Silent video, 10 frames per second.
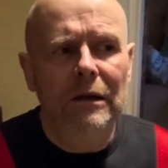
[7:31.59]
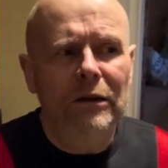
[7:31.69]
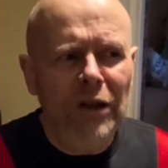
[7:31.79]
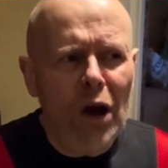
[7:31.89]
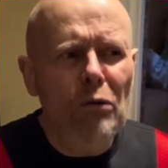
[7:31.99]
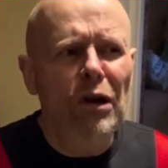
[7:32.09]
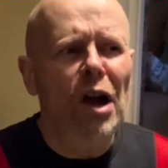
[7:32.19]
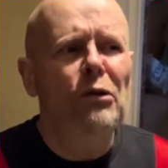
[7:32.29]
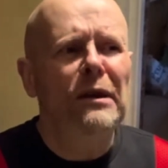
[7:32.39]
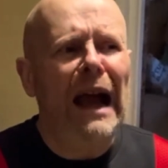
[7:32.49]
Don't
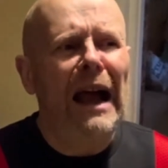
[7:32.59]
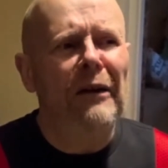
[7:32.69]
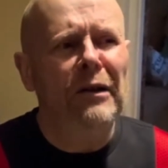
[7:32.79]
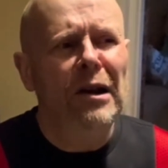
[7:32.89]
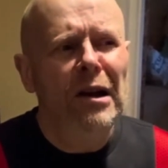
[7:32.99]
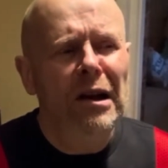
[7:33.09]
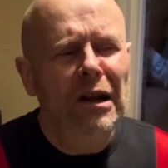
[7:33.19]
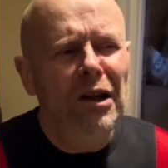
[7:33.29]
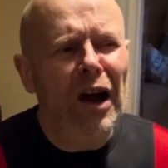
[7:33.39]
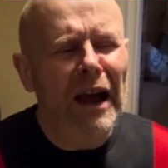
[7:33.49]
go down
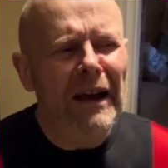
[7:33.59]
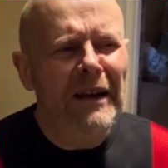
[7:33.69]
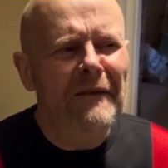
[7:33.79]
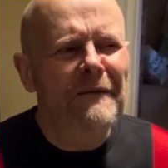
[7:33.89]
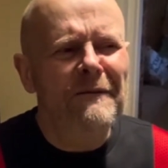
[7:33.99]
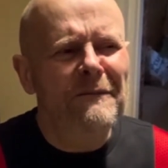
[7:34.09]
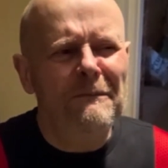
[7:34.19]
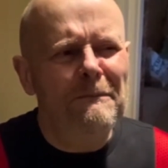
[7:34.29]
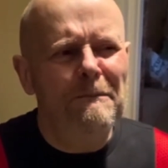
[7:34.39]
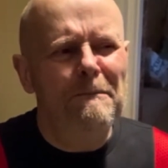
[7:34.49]
like
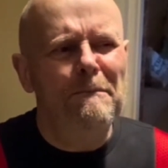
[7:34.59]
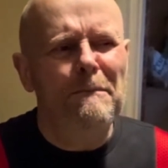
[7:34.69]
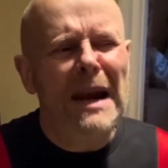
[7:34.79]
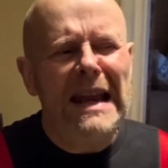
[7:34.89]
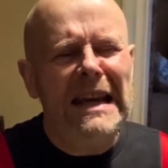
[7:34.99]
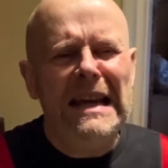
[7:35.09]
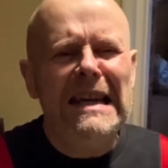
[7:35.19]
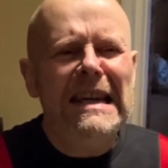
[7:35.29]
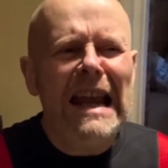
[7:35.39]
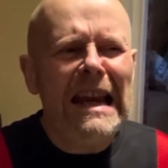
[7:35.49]

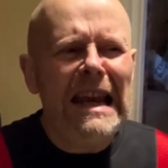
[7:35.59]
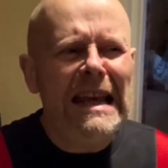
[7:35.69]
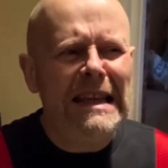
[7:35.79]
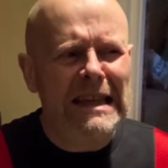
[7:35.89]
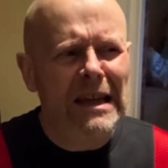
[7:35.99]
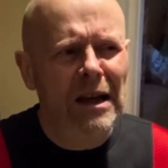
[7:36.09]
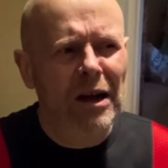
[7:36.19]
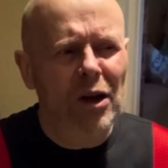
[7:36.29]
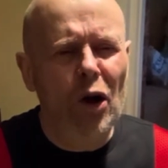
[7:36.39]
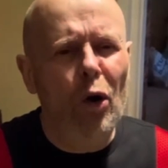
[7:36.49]
bleeding lilies
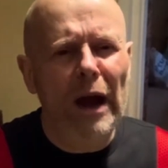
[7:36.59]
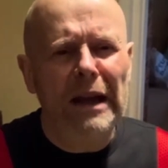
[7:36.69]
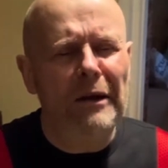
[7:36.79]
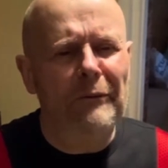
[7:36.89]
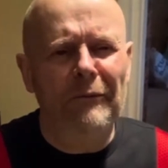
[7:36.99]
caught in a...